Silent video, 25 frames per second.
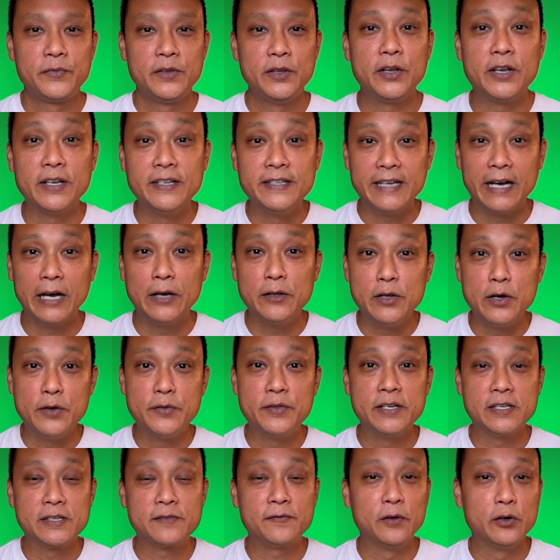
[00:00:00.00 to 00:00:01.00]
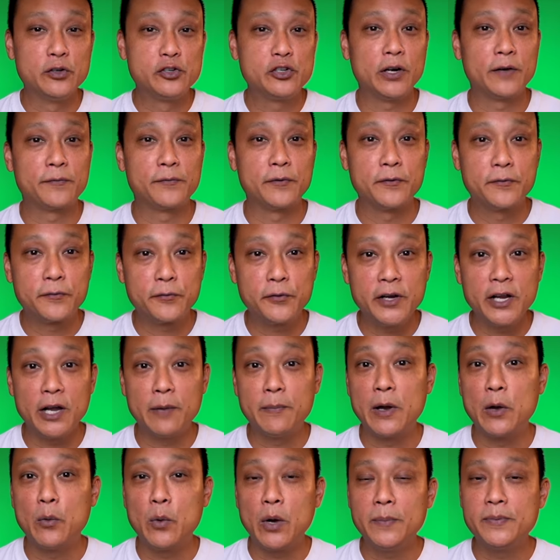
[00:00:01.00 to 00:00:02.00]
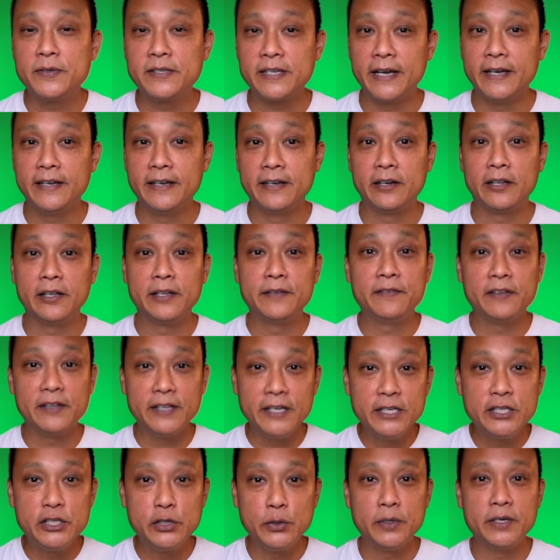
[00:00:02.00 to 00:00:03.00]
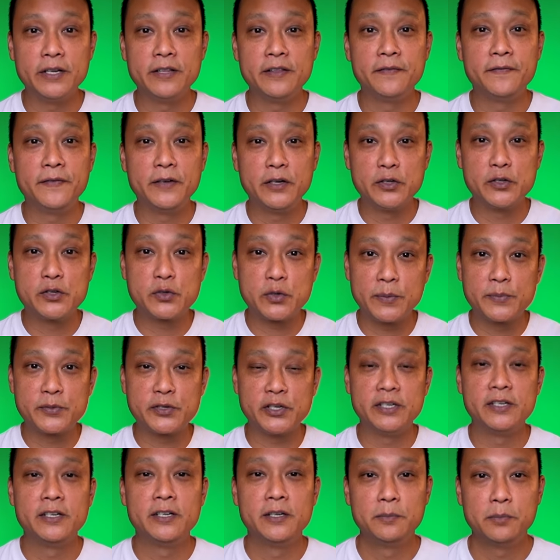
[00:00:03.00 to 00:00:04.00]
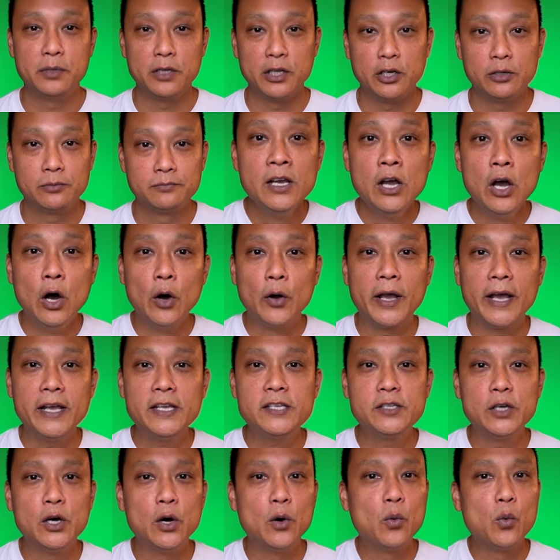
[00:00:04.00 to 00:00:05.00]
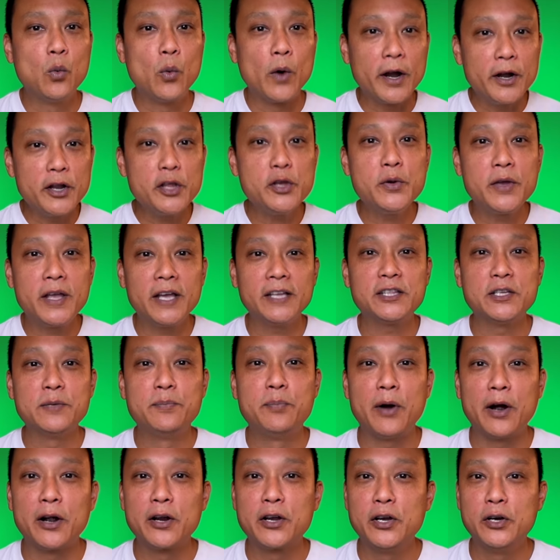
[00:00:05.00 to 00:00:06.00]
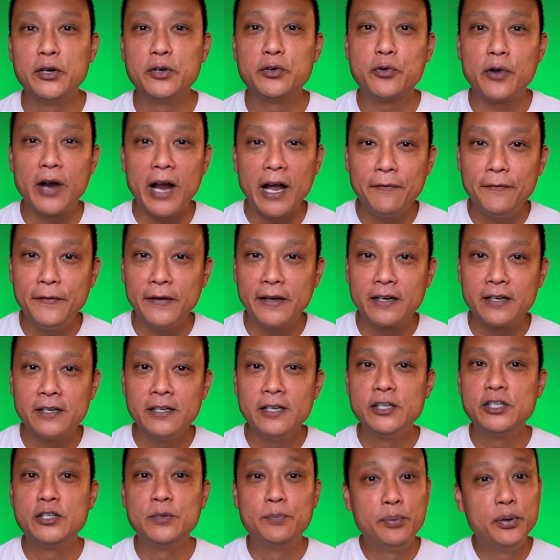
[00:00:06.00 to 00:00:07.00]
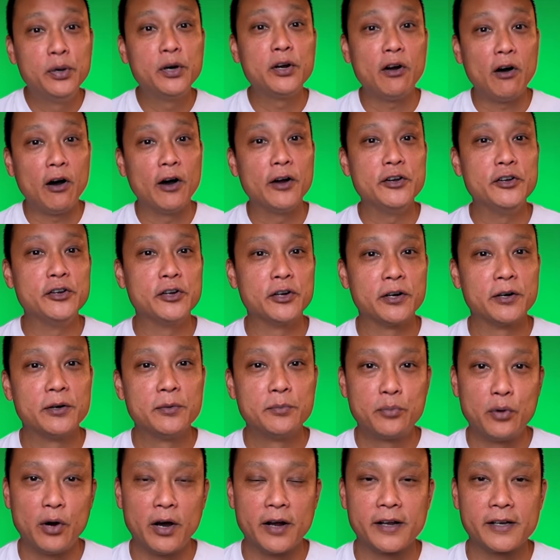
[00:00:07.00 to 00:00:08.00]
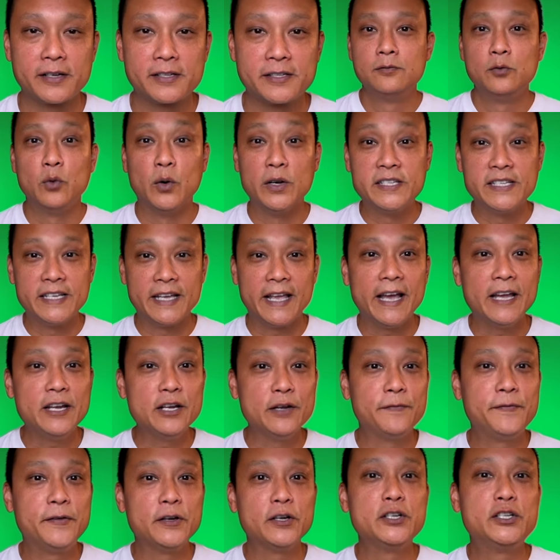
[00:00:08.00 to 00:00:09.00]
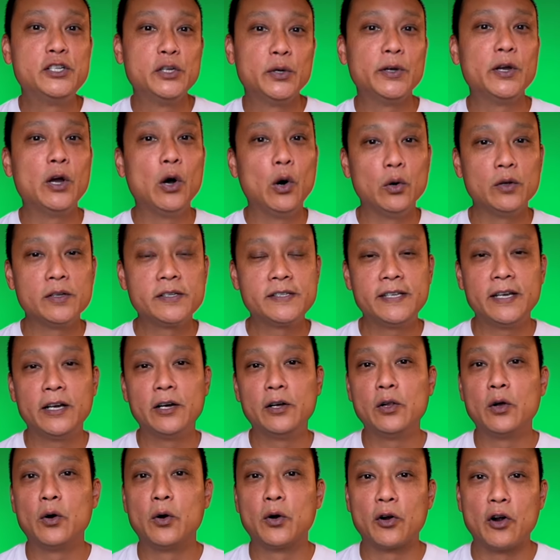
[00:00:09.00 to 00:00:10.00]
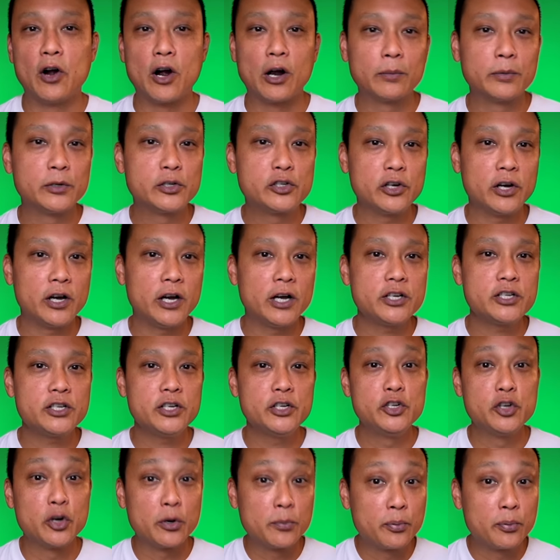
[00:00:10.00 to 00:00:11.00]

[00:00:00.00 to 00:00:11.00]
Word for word: You can download this flowchart for free on my website and I'll leave a link to it in the video description below. Okay, so where do you get the barcode graphic to put on your product? Once again, if you're doing wholesale or arbitrage, your